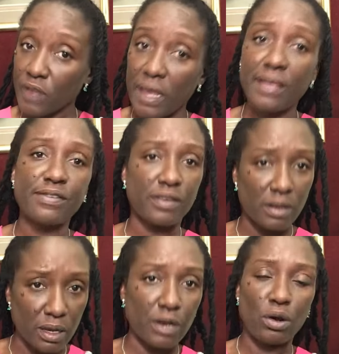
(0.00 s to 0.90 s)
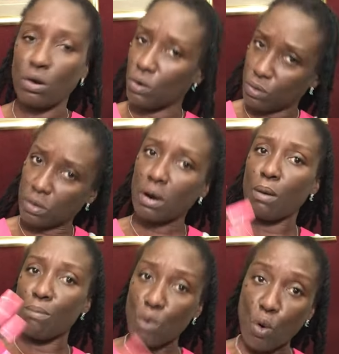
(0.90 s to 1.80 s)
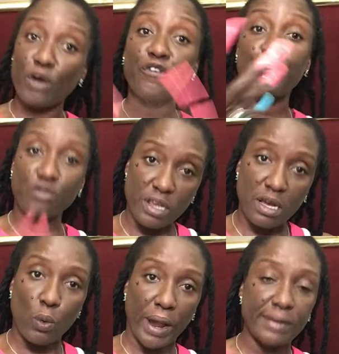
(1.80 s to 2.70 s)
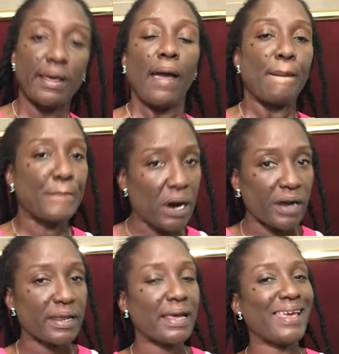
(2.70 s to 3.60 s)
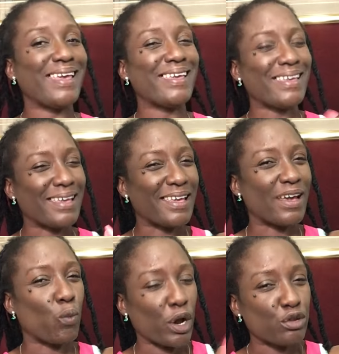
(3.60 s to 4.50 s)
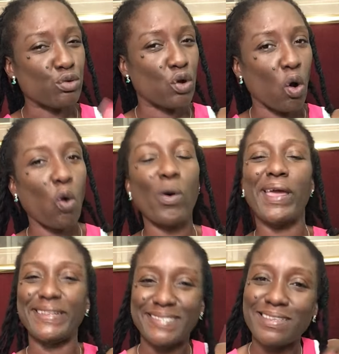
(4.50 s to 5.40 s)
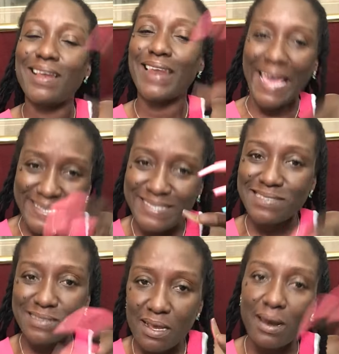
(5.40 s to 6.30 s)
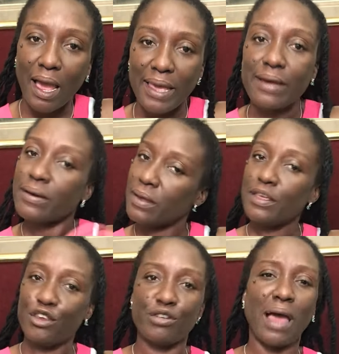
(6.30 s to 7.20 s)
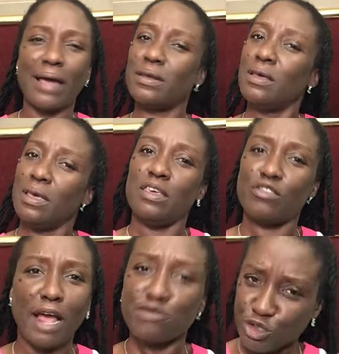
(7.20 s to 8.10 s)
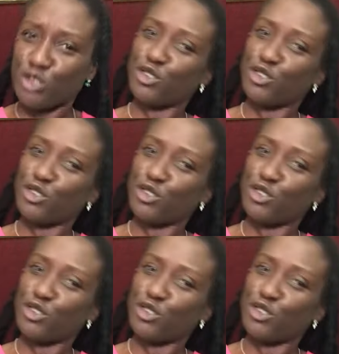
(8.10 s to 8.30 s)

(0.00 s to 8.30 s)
is, you know, more frequent, but when you go, it's less. Like you're not, you're not,